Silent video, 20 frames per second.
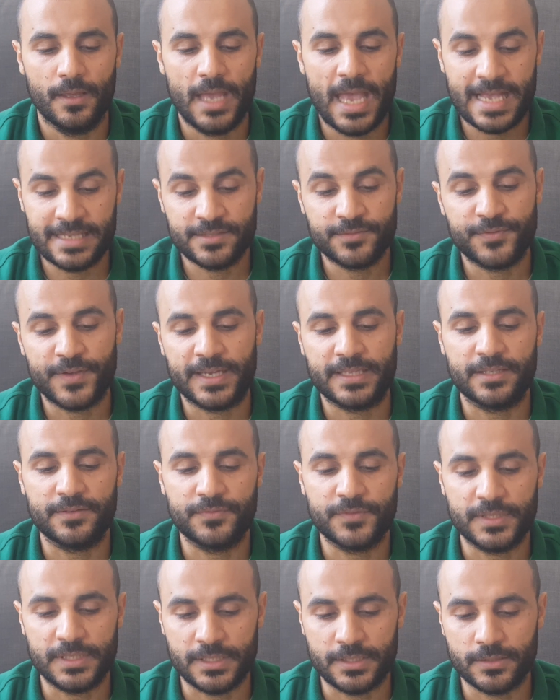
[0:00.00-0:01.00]
effective
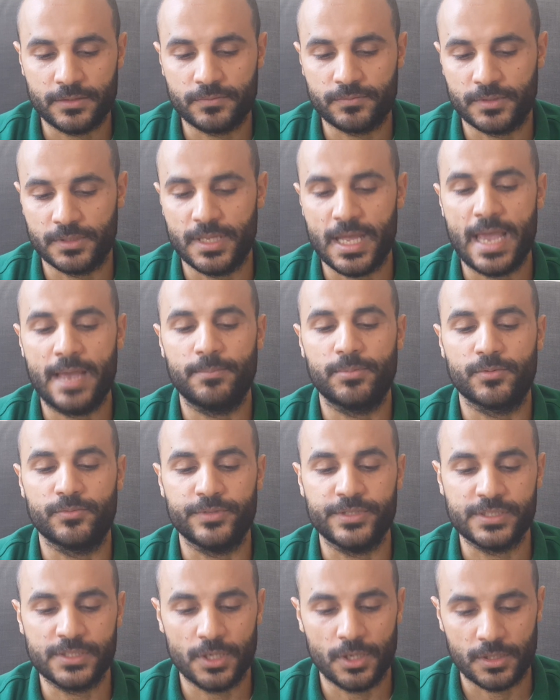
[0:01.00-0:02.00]
to yield reliable
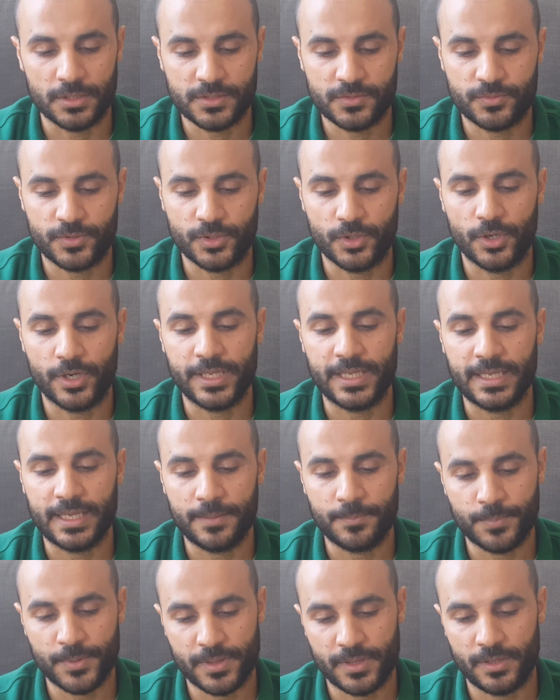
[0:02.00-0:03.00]
results regarding
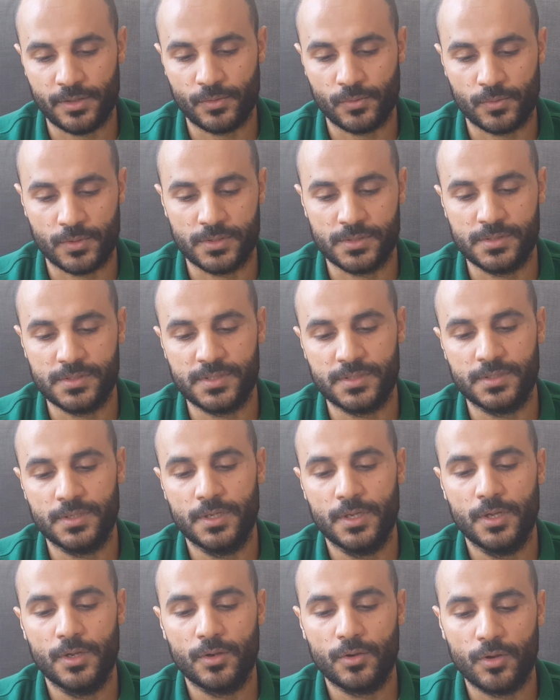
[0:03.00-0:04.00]
empathy towards
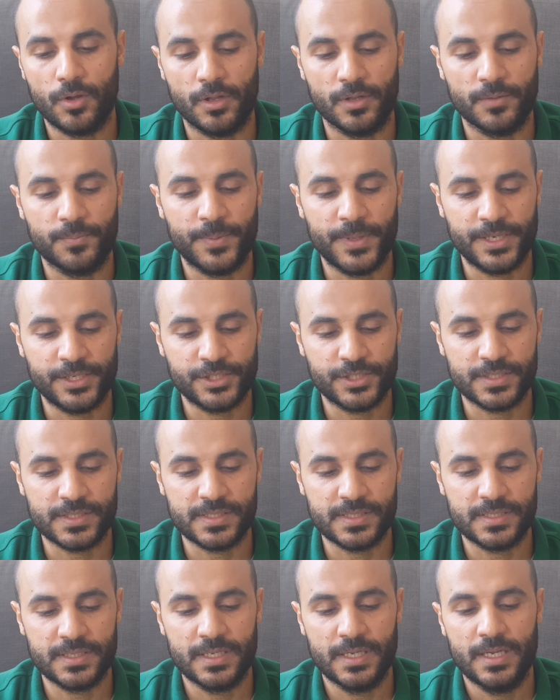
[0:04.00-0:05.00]
called
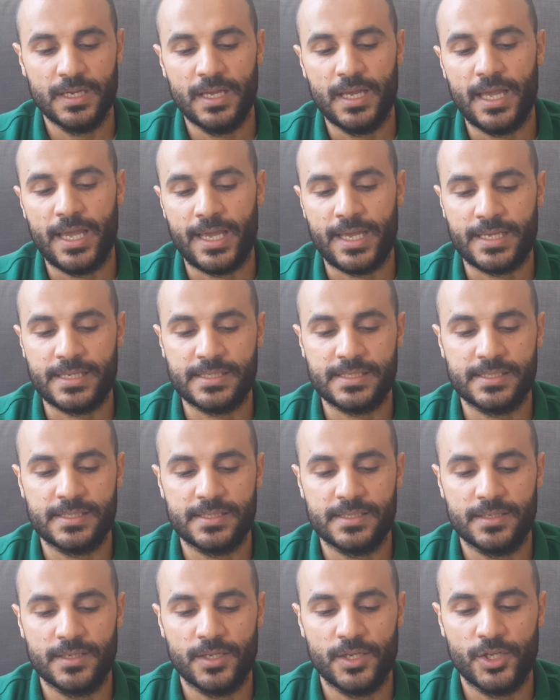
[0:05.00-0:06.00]
patients
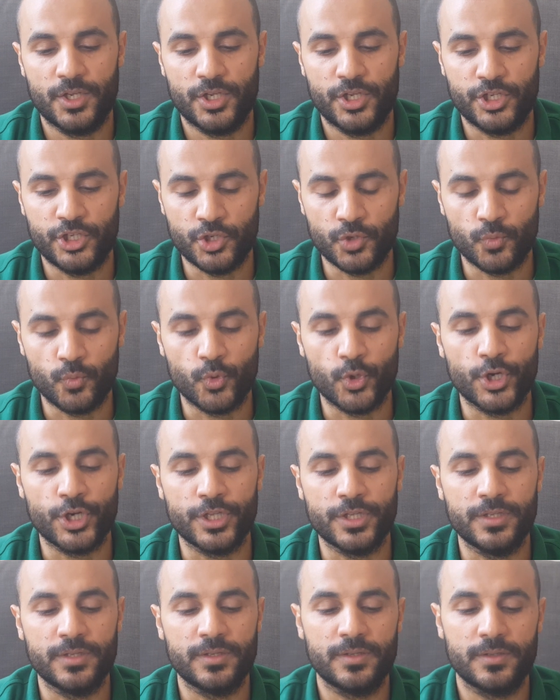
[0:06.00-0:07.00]
as you
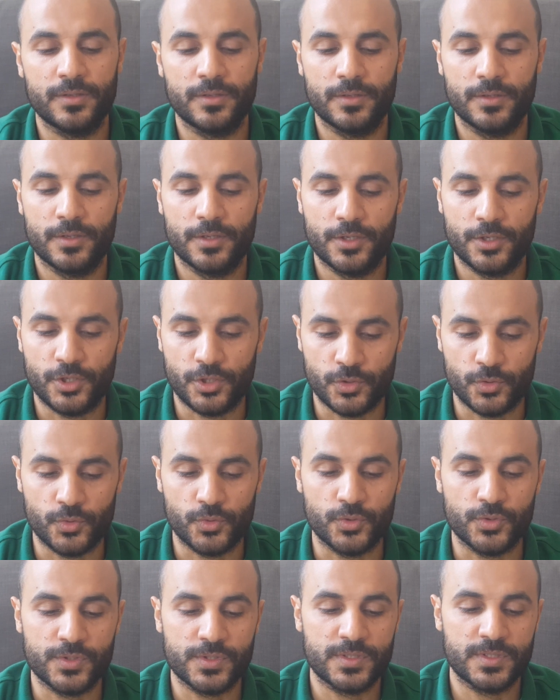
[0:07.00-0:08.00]
would
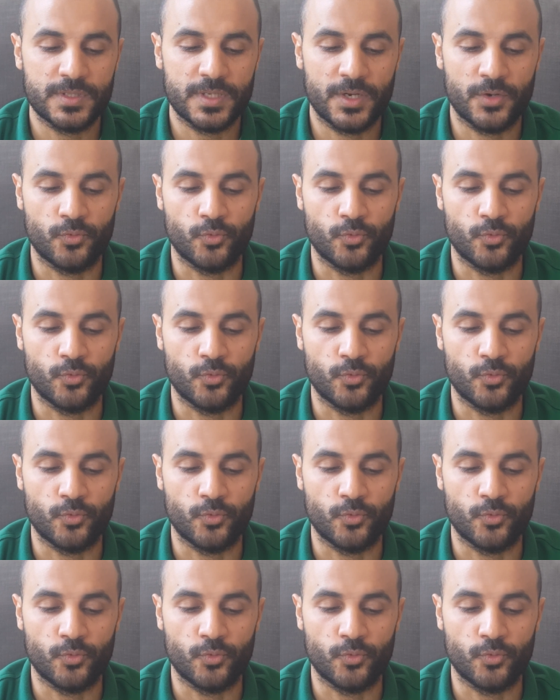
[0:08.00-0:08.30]
use a